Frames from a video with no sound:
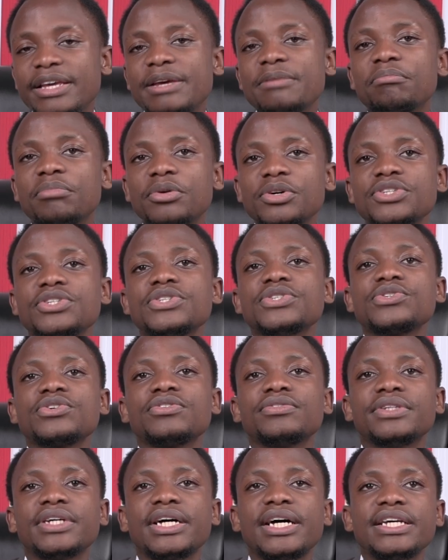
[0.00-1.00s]
the importance
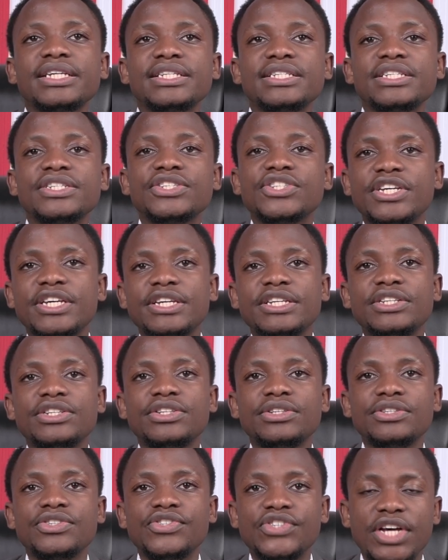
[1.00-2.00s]
of the ICJ
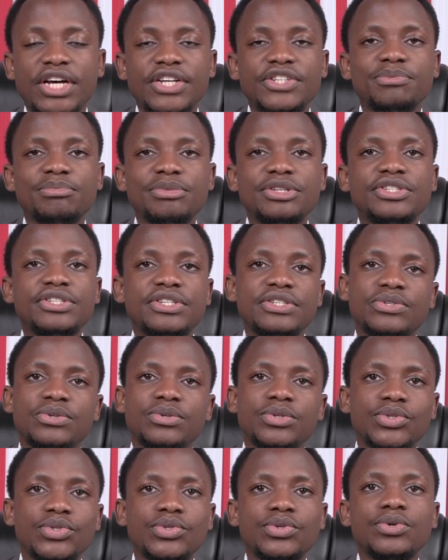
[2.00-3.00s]
judgment is
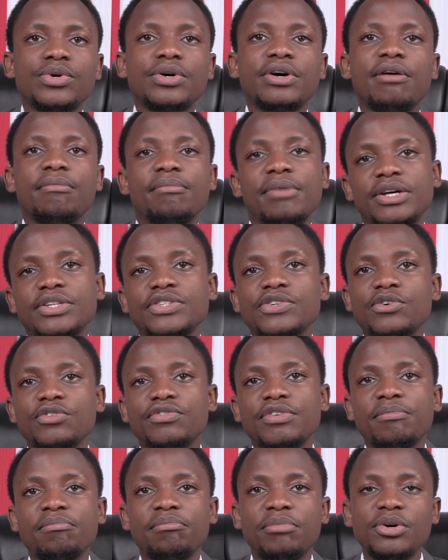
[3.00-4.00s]
also a matter of
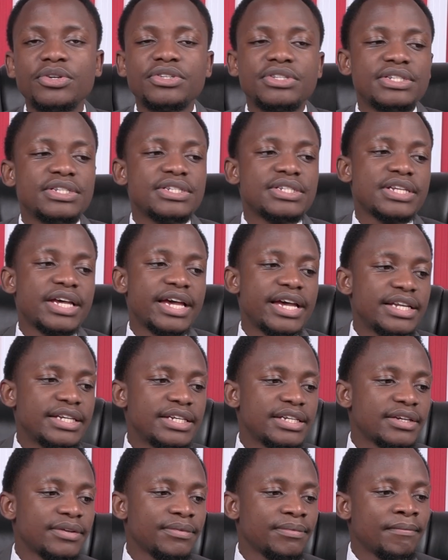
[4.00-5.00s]
importance.
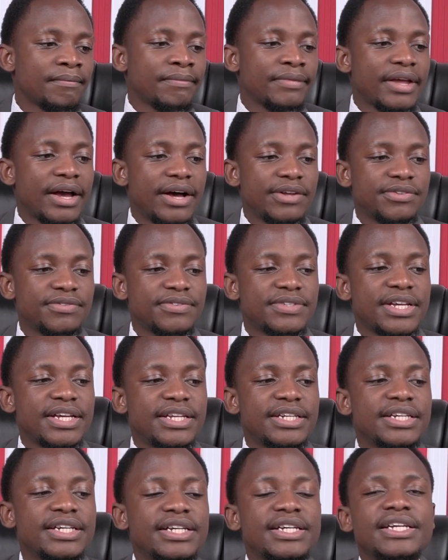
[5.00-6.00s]
And as you've
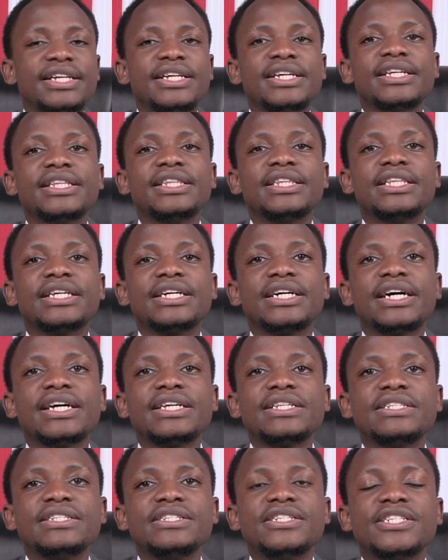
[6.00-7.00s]
said, the
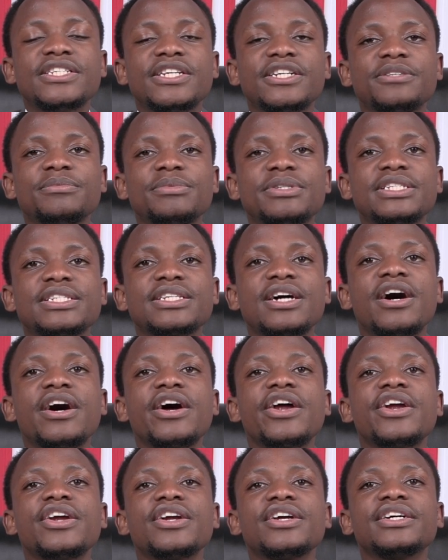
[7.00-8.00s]
ICJ judgments
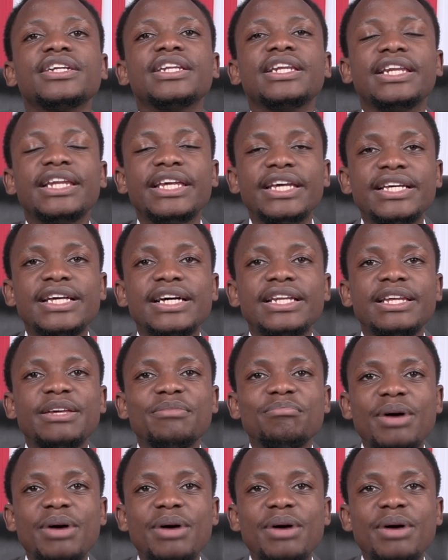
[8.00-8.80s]
are legally